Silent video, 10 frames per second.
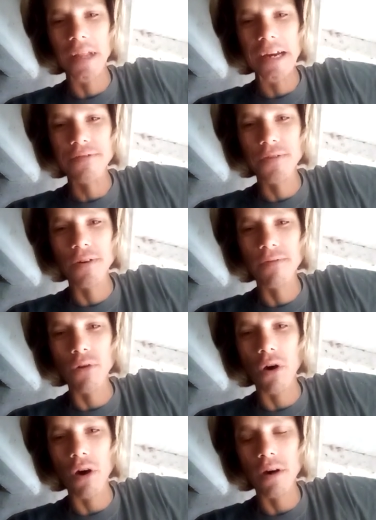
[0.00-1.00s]
life
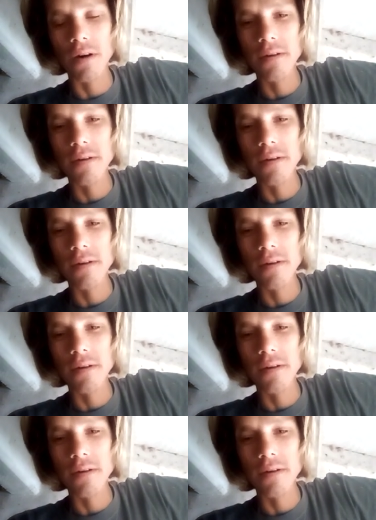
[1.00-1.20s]
of law